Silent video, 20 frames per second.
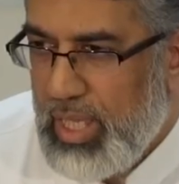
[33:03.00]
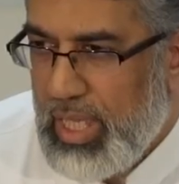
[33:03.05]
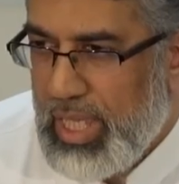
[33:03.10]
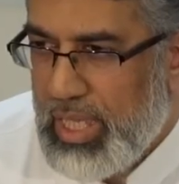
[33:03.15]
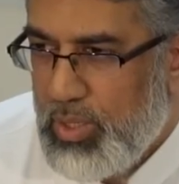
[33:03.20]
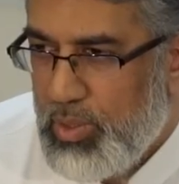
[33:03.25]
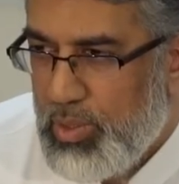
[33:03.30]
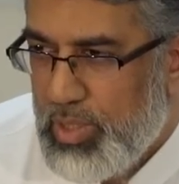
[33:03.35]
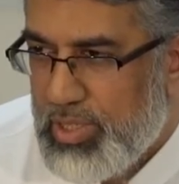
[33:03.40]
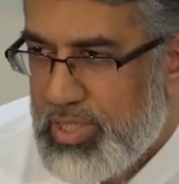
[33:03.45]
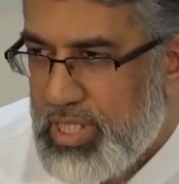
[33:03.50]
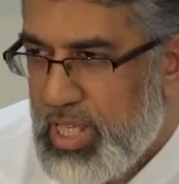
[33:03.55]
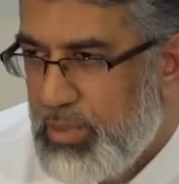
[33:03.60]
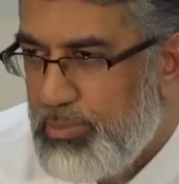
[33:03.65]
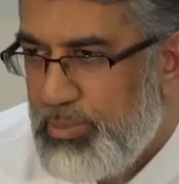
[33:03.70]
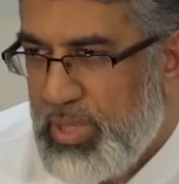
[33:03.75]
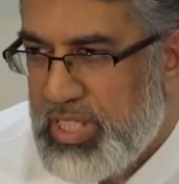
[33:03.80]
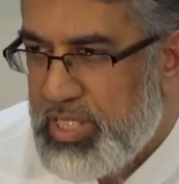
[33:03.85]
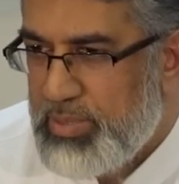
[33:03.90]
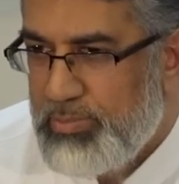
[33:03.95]
He could have
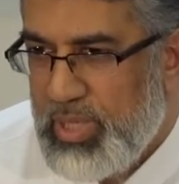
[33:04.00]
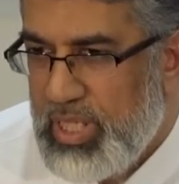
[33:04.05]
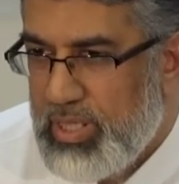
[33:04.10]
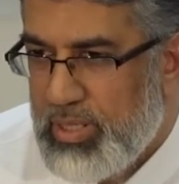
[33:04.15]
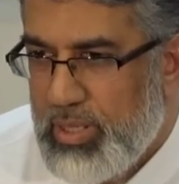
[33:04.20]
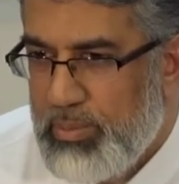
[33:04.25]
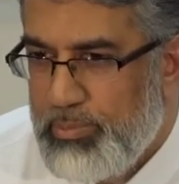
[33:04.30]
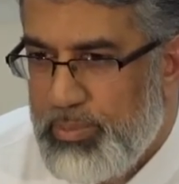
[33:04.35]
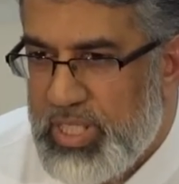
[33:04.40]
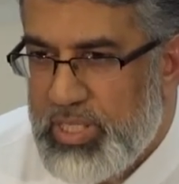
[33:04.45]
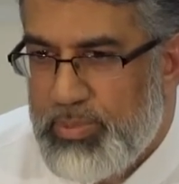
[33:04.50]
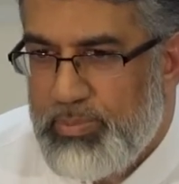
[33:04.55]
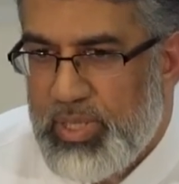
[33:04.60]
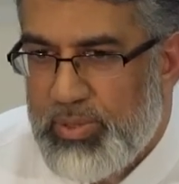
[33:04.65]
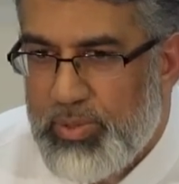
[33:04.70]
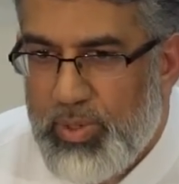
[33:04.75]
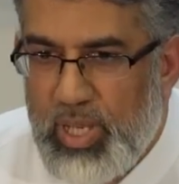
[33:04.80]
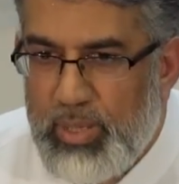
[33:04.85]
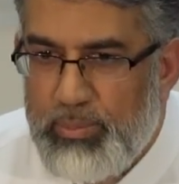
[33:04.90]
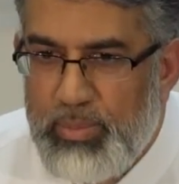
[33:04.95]
said
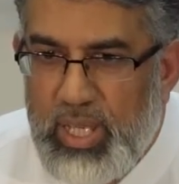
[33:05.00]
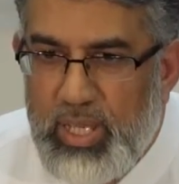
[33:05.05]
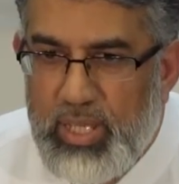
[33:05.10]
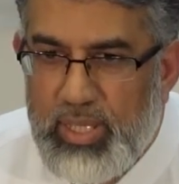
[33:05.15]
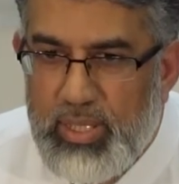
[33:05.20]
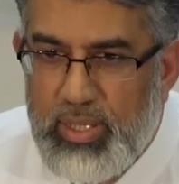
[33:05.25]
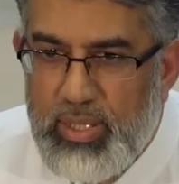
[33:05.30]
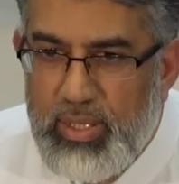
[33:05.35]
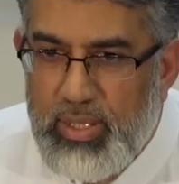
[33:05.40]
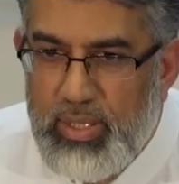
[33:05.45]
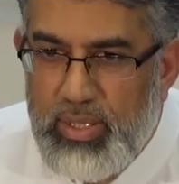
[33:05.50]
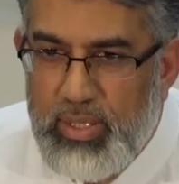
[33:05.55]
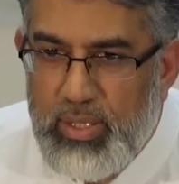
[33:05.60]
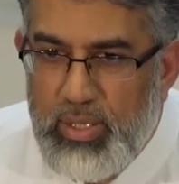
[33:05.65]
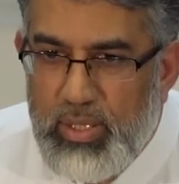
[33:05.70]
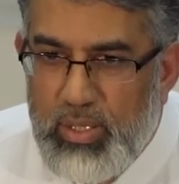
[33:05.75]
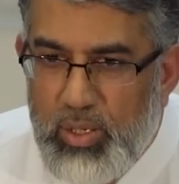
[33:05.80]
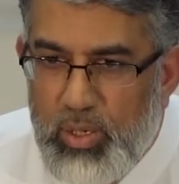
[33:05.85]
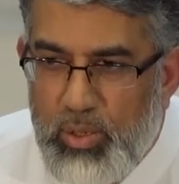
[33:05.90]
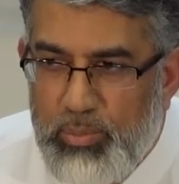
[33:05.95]
Bismir Rahman
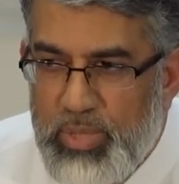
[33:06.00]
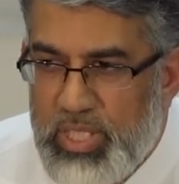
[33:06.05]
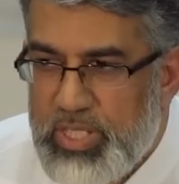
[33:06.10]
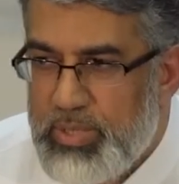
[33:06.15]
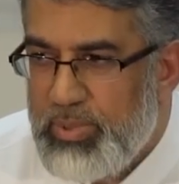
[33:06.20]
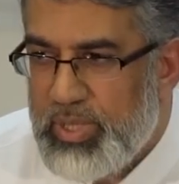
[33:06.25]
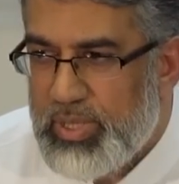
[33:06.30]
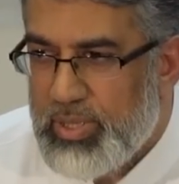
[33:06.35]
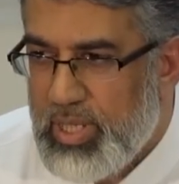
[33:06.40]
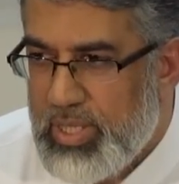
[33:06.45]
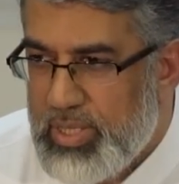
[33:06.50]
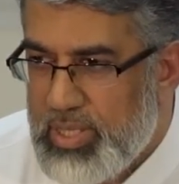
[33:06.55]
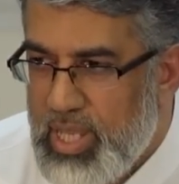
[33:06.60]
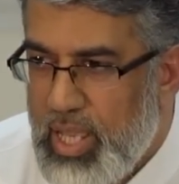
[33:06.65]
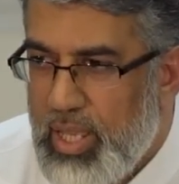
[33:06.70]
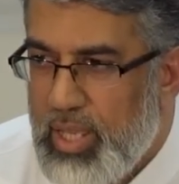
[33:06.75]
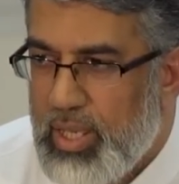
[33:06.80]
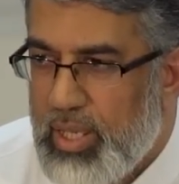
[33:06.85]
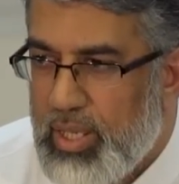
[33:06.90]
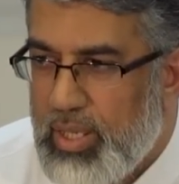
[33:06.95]
or Bismir
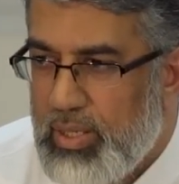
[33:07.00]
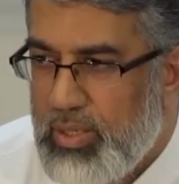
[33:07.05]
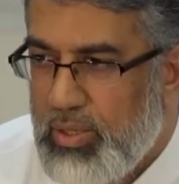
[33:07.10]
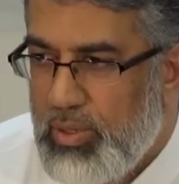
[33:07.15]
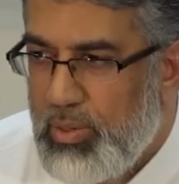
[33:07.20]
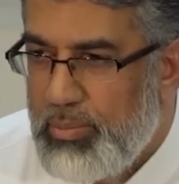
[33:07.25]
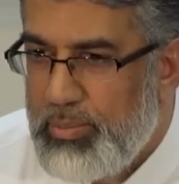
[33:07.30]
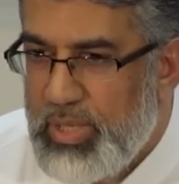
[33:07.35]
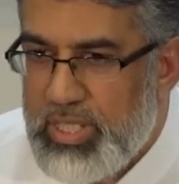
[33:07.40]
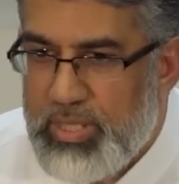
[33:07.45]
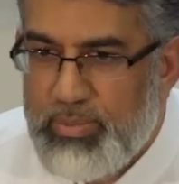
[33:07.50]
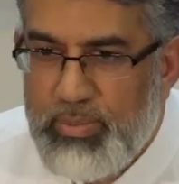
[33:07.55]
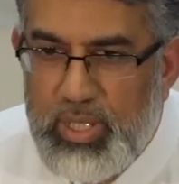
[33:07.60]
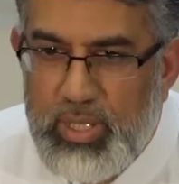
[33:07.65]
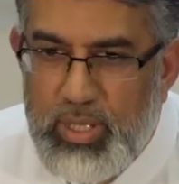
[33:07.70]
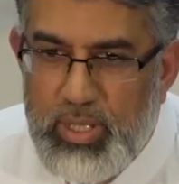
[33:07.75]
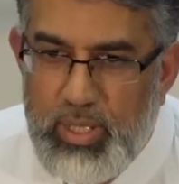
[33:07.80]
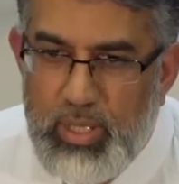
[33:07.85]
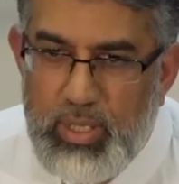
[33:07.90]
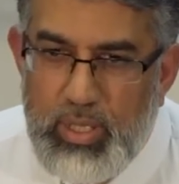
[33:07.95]
Razzaq or
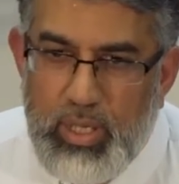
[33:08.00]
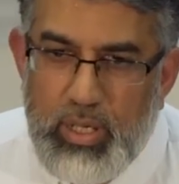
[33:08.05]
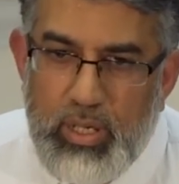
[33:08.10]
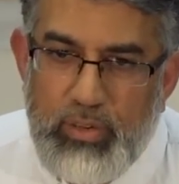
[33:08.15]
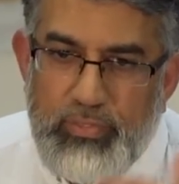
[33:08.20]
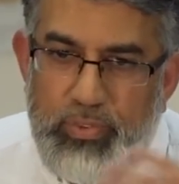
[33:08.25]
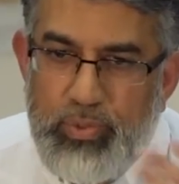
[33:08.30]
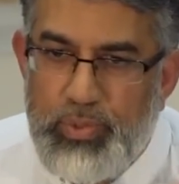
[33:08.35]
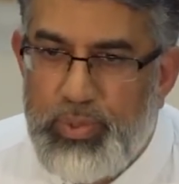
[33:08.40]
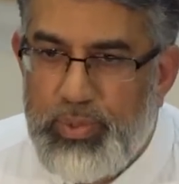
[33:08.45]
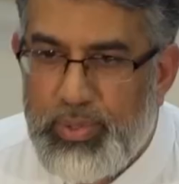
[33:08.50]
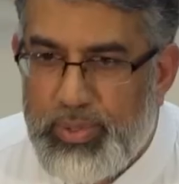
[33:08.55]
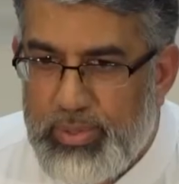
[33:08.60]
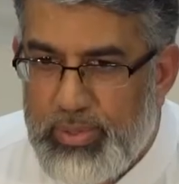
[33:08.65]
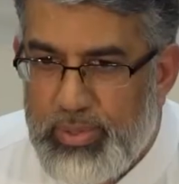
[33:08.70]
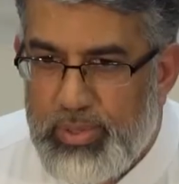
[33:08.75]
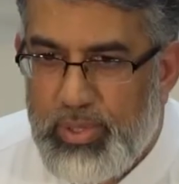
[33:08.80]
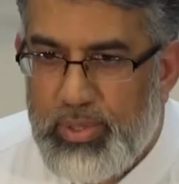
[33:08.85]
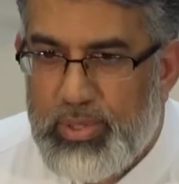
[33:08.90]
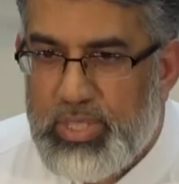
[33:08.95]
Bismir Ghafoor
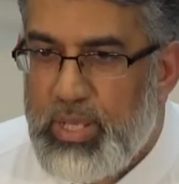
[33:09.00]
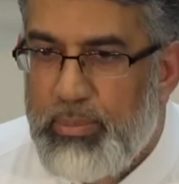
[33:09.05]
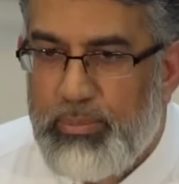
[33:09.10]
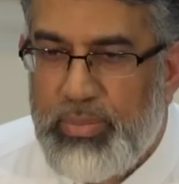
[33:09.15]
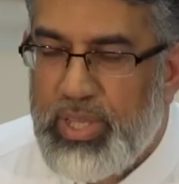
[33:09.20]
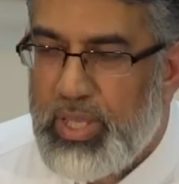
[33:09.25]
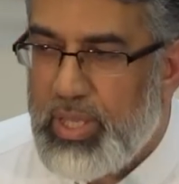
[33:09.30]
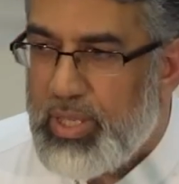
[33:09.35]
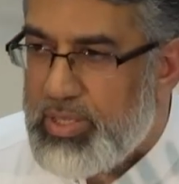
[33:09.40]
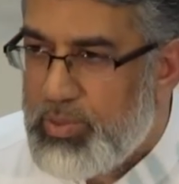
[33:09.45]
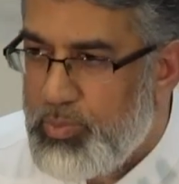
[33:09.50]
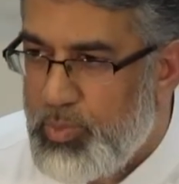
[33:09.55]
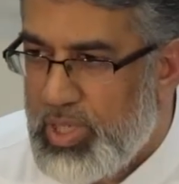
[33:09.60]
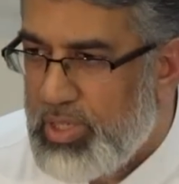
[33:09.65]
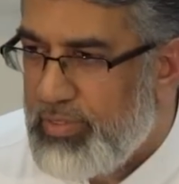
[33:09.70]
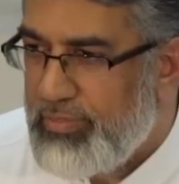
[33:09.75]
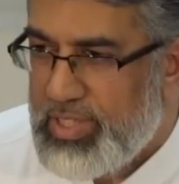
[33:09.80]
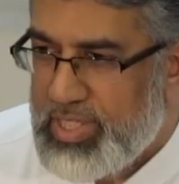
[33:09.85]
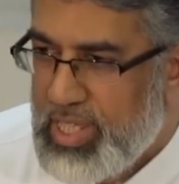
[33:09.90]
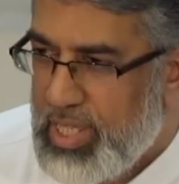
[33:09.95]
or something, one
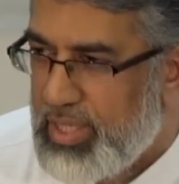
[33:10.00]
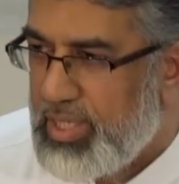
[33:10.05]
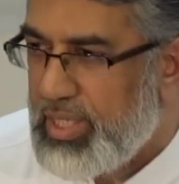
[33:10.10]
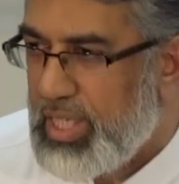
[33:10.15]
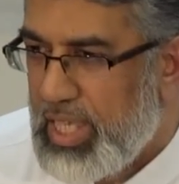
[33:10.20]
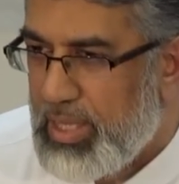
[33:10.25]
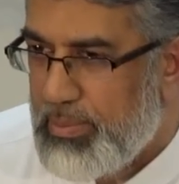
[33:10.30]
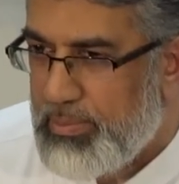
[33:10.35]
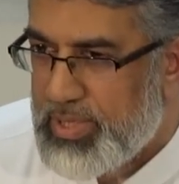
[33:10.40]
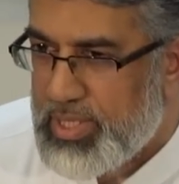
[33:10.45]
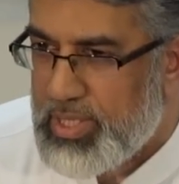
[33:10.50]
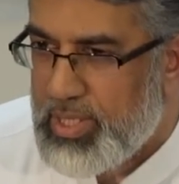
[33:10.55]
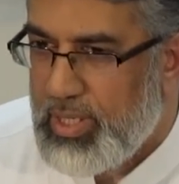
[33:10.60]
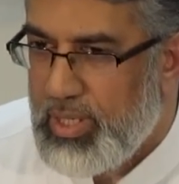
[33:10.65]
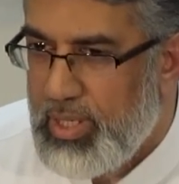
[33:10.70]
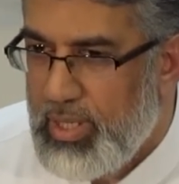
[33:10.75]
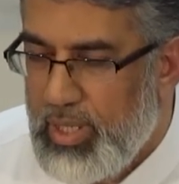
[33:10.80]
of His other names.